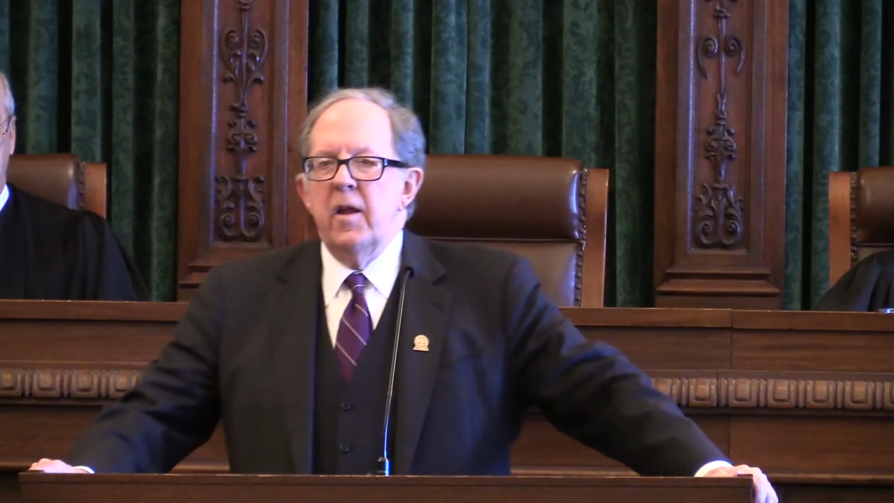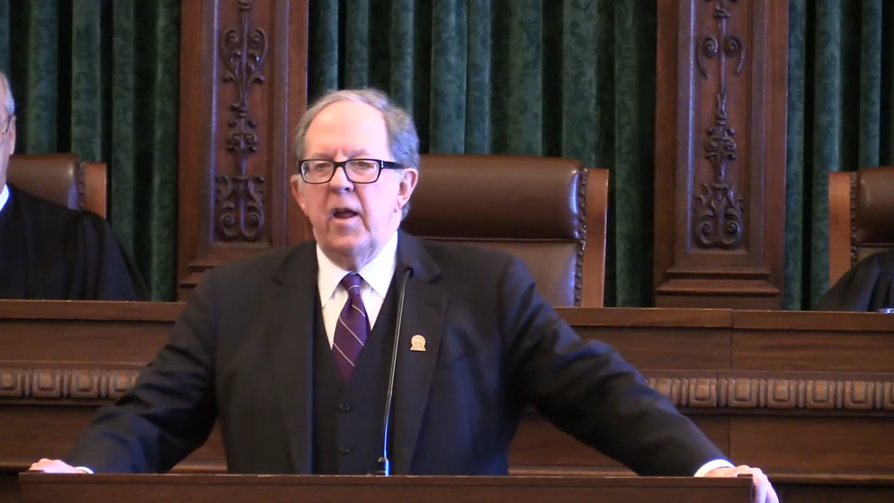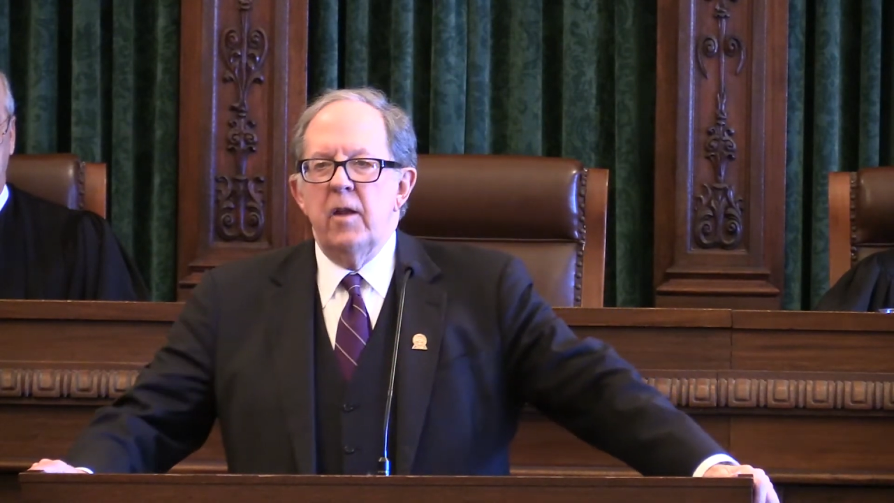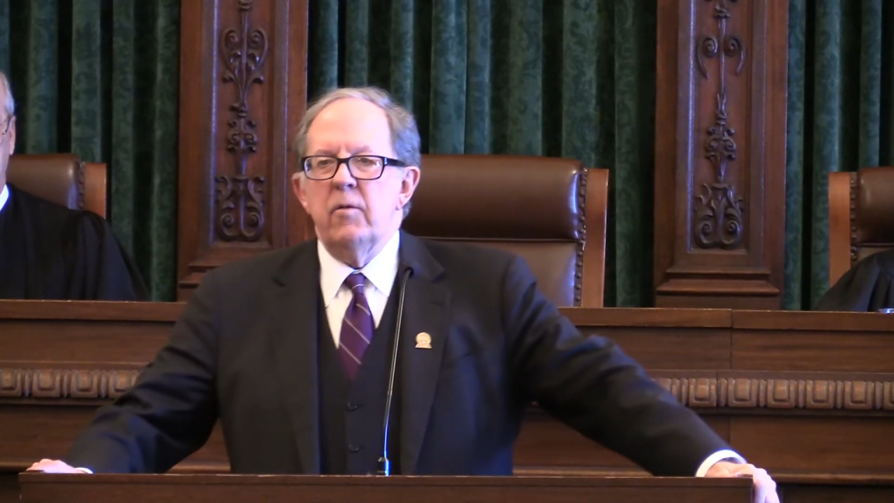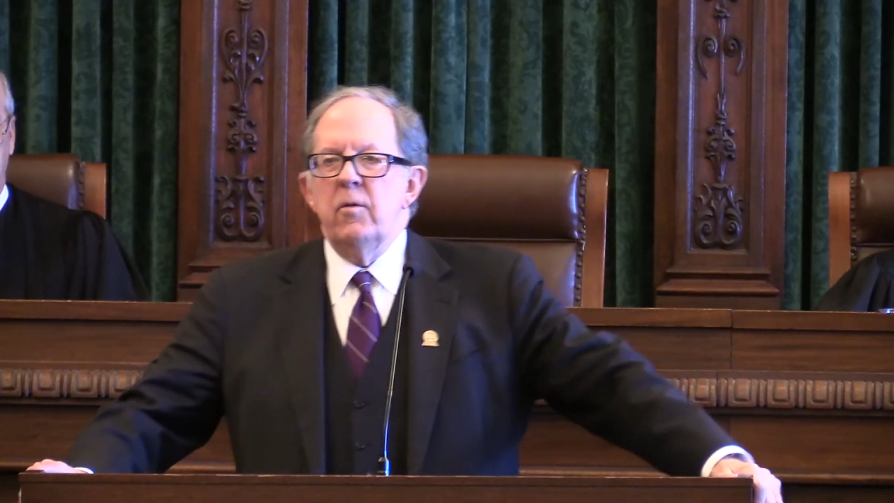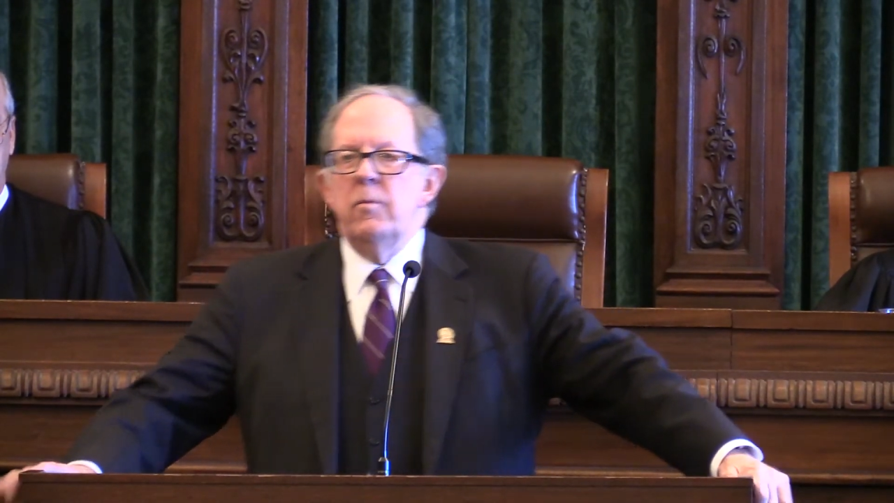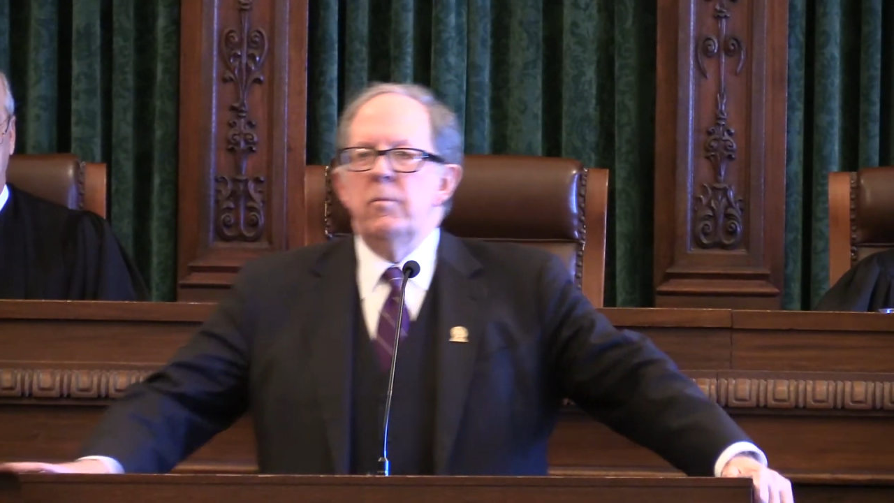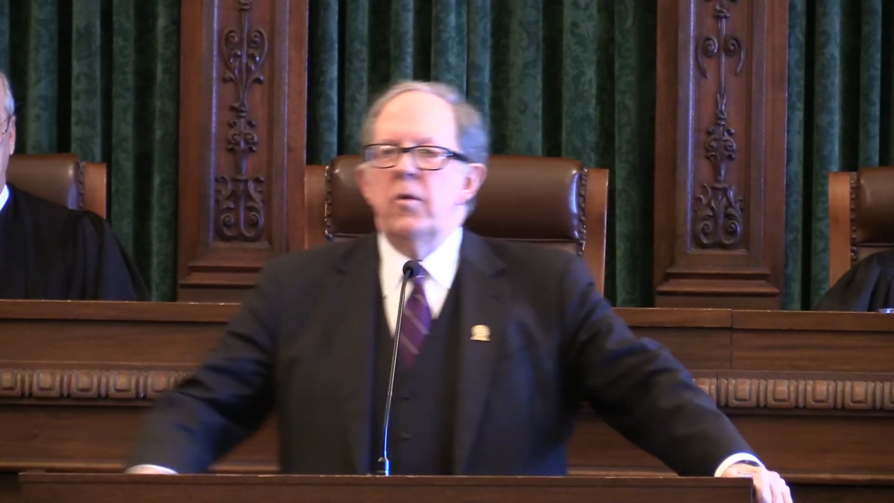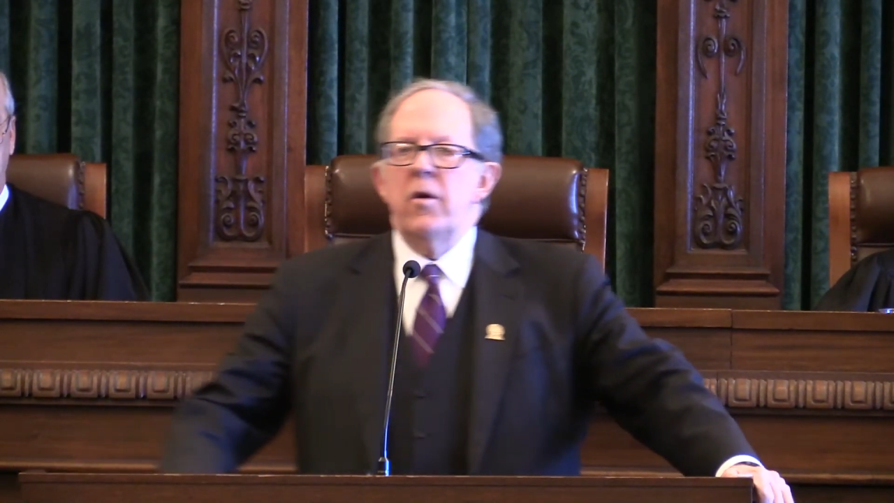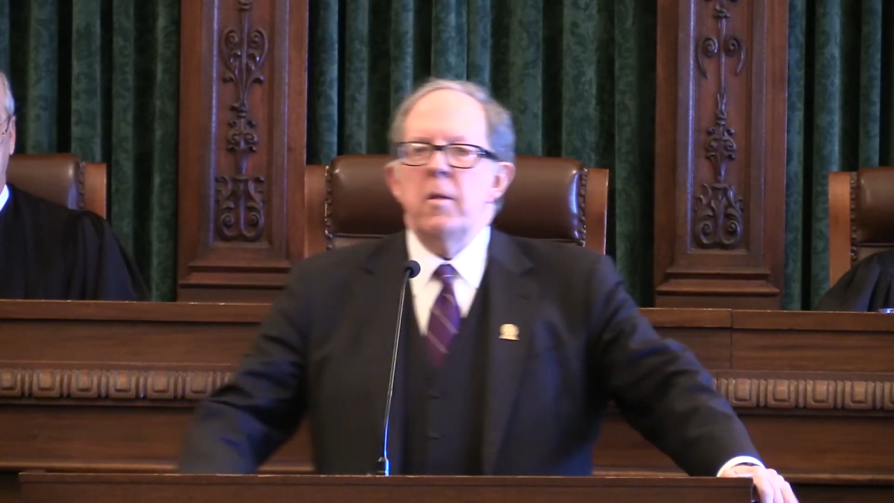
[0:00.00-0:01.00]
and
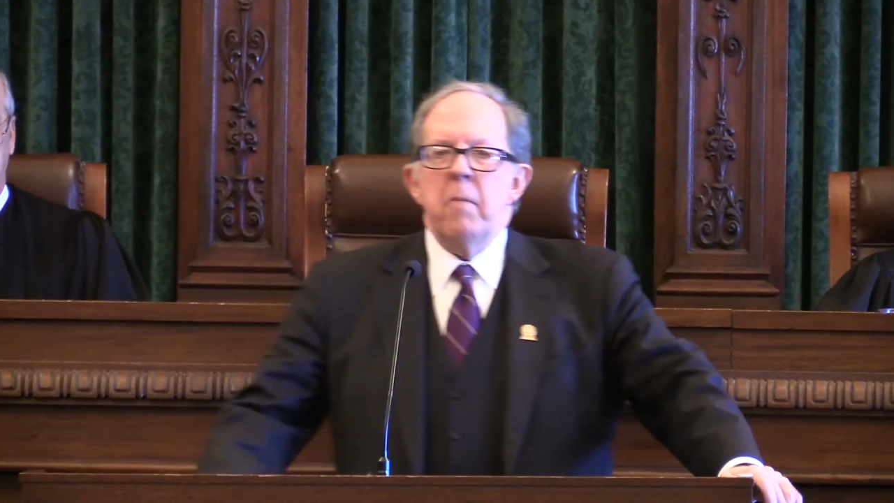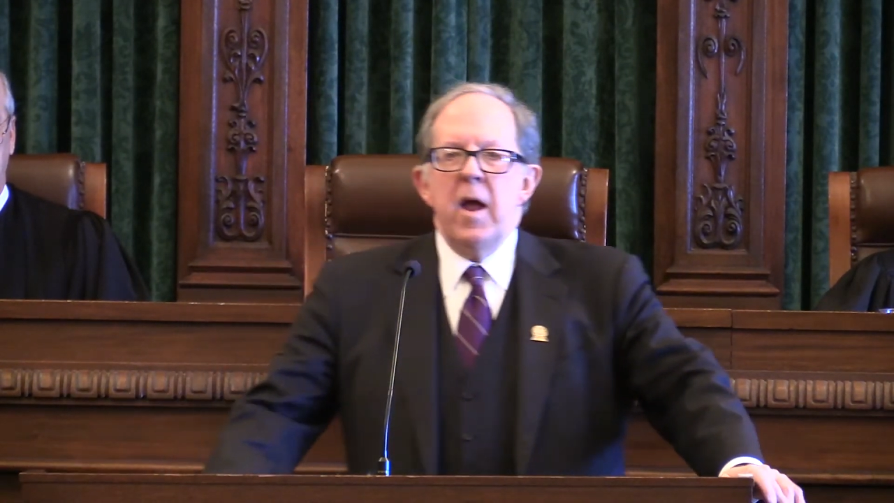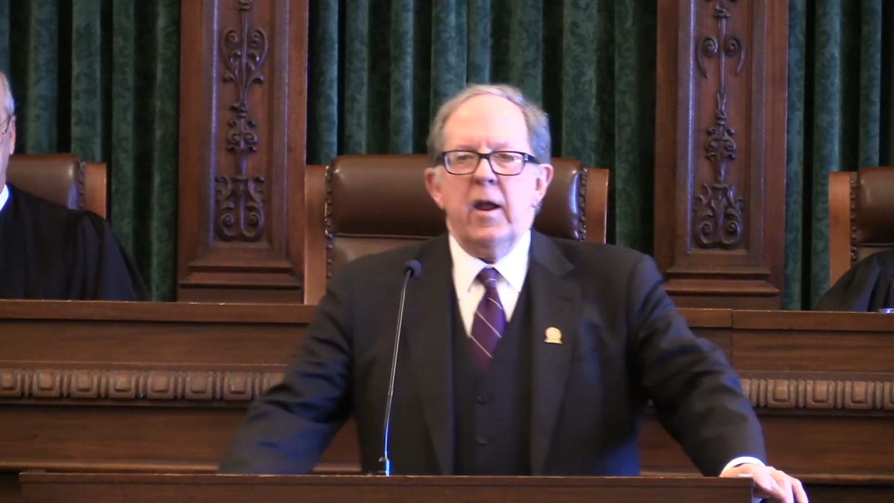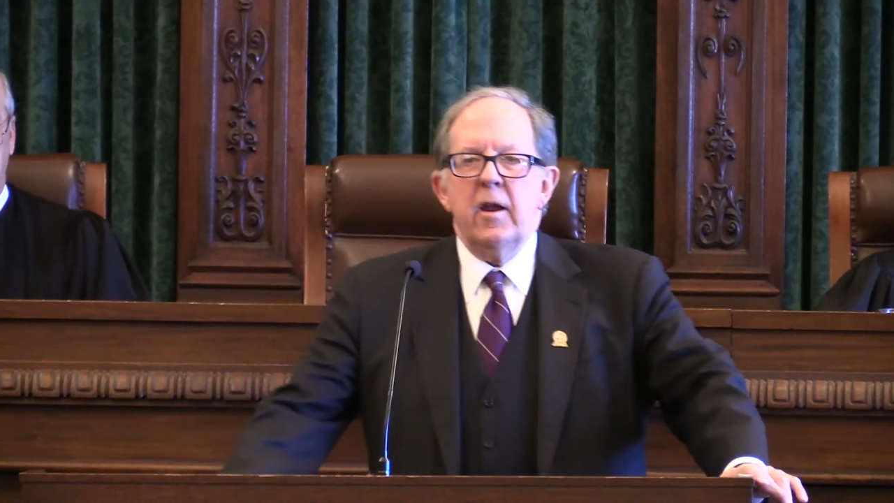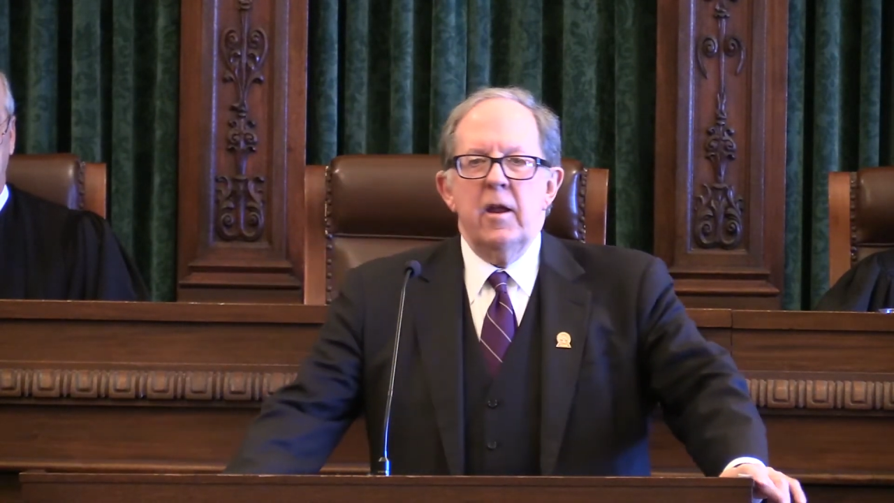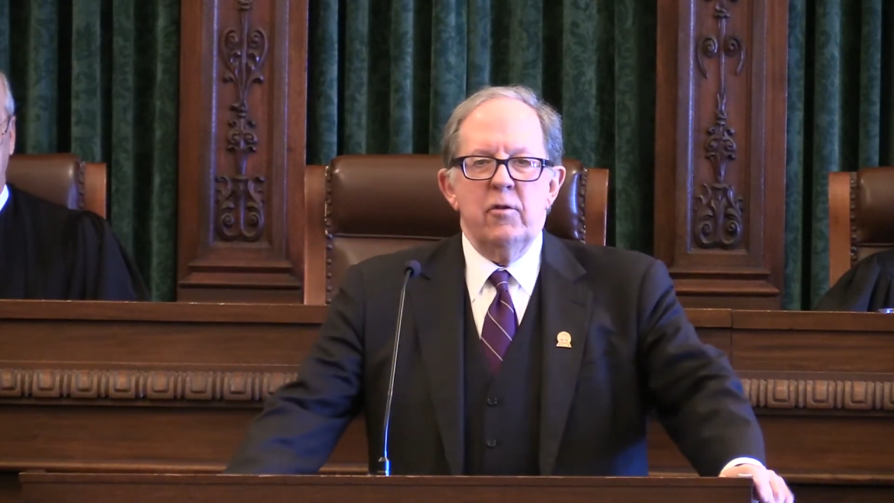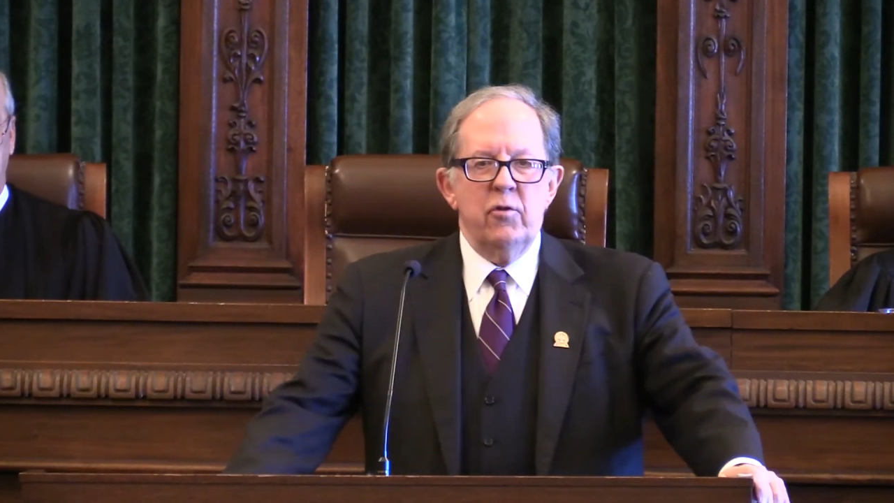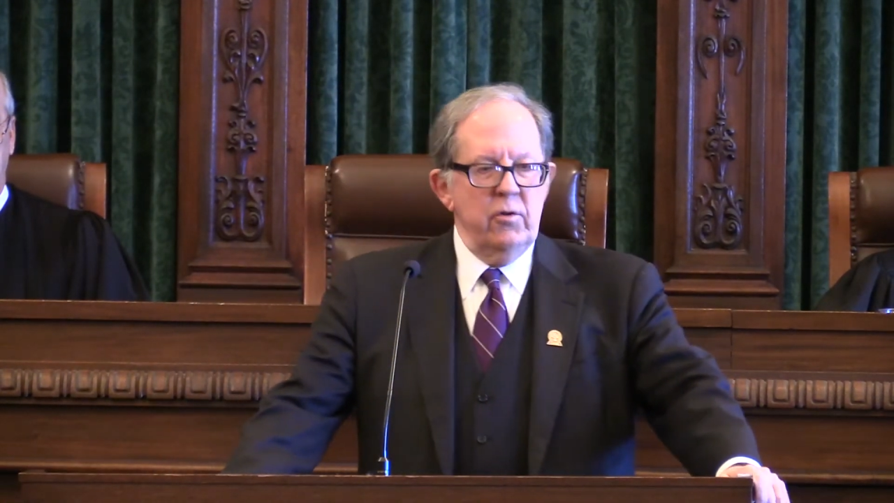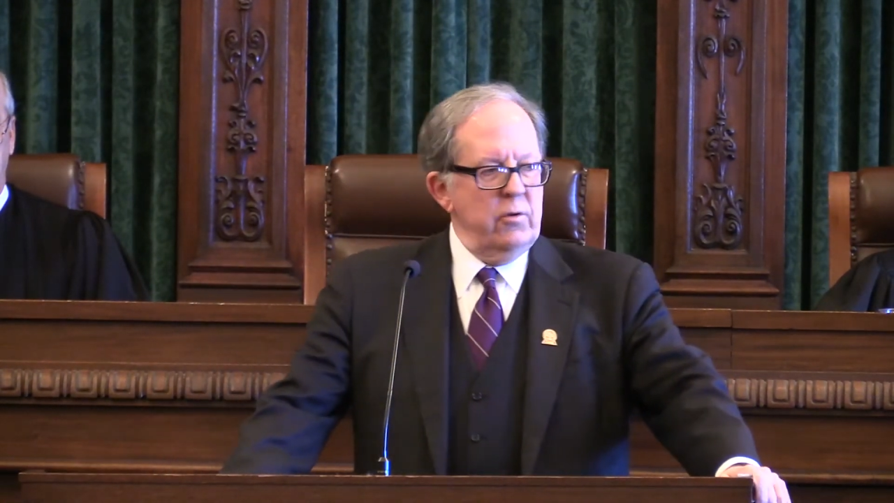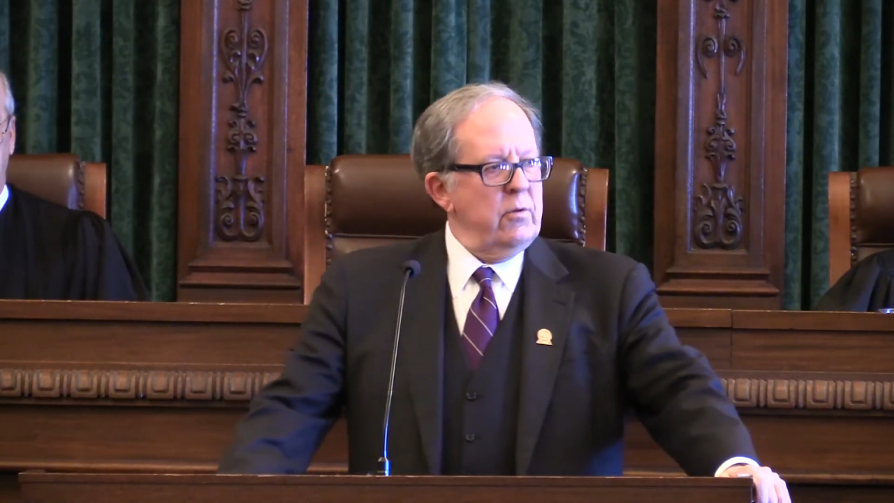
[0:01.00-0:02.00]
turn it back
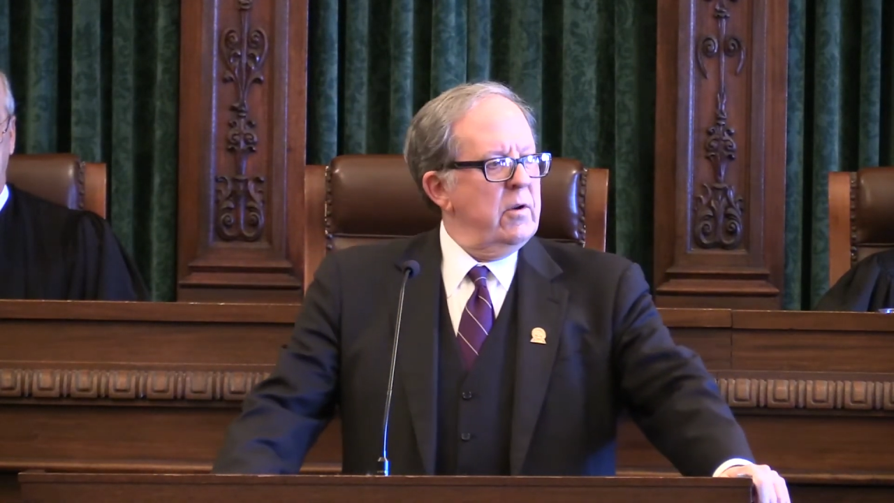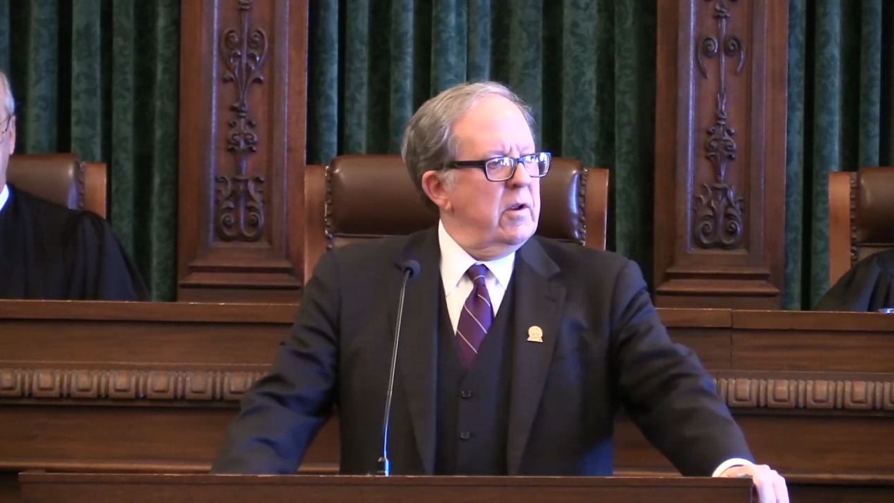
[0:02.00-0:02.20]
into